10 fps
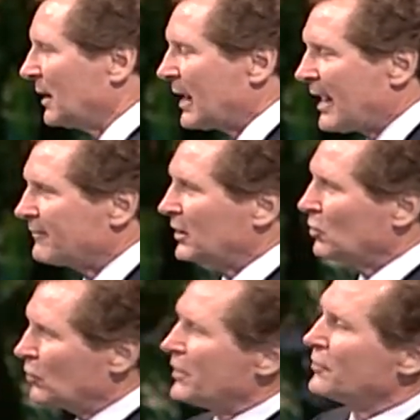having
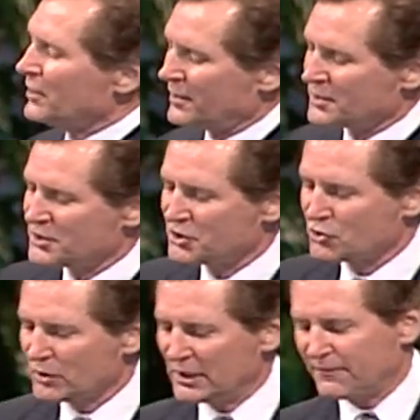withered this
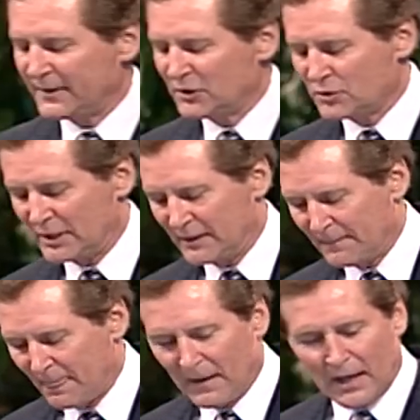fig tree.
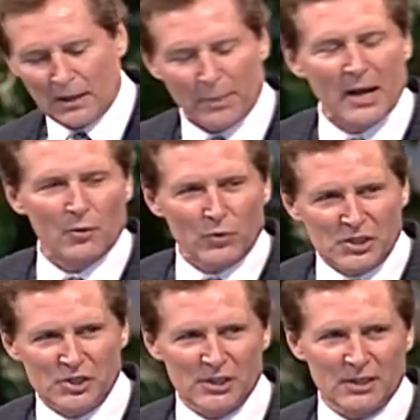And upon
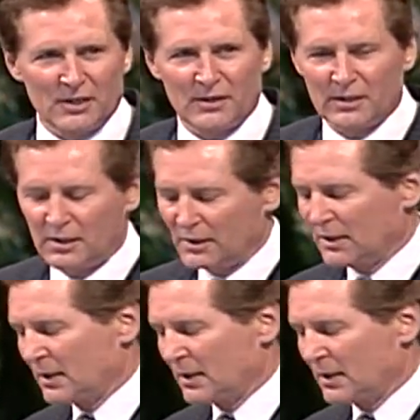reaching the